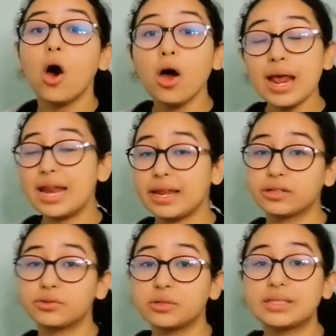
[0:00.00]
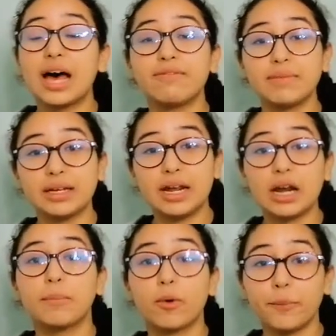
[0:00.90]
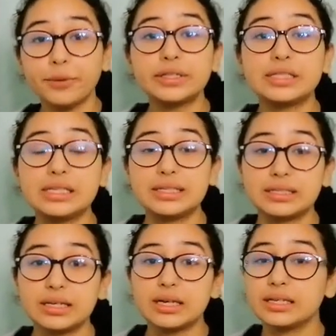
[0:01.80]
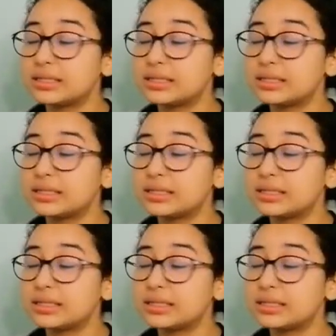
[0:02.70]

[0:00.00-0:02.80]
All electrons have magnetic properties.